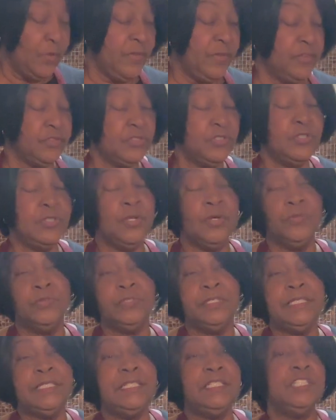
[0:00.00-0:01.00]
there's no
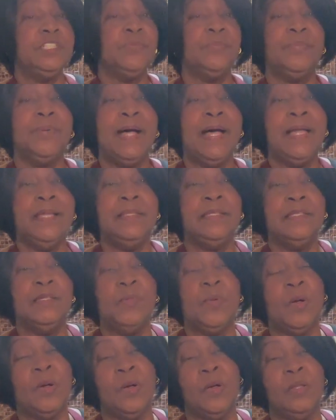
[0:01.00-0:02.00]
need to buy
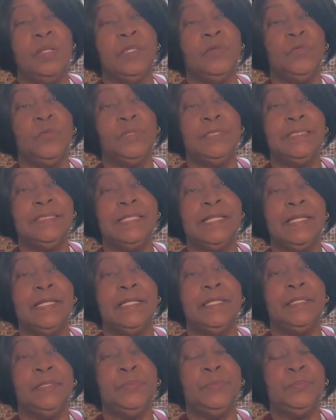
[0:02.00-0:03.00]
them all at one
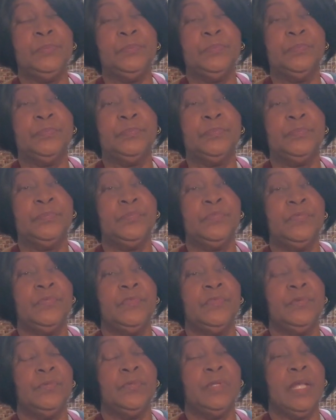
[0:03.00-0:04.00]
time.
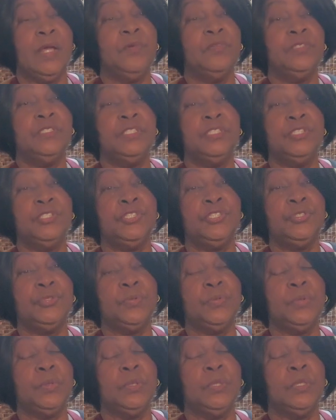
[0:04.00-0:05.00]
When I was in the
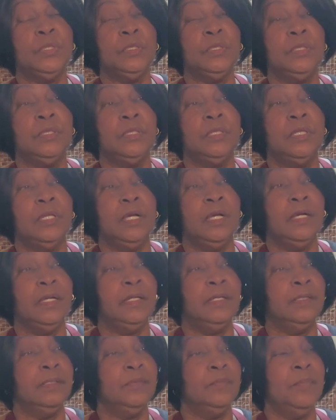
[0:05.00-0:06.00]
store,
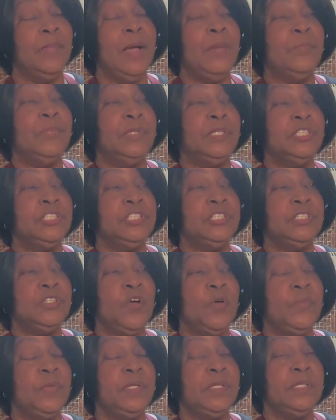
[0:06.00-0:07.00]
my budget
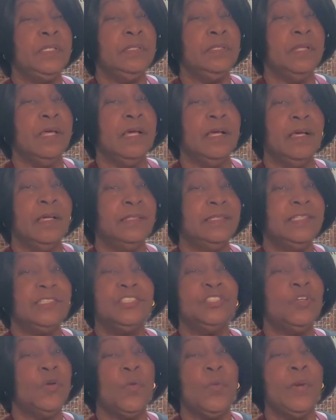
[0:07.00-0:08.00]
told me, there's
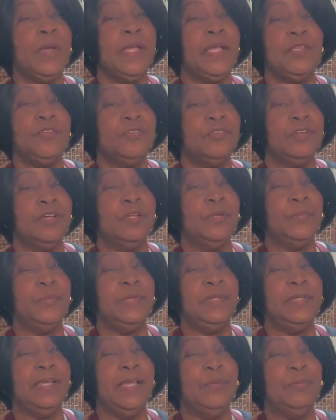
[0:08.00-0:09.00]
no way you're going to
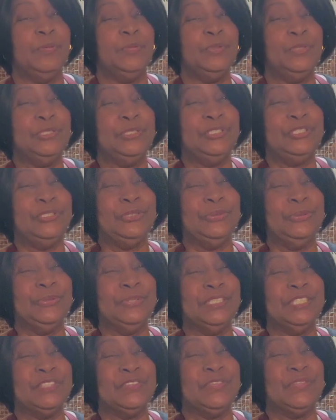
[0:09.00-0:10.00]
be able to do
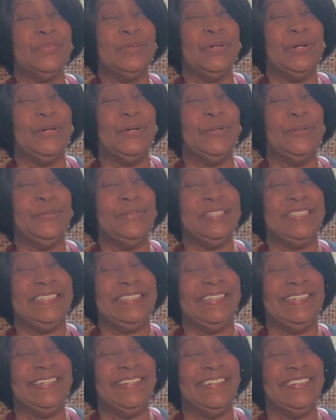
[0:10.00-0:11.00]
this for a whole
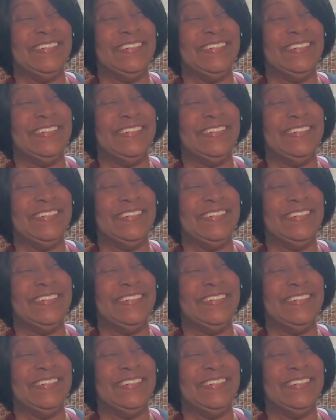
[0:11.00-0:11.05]
year.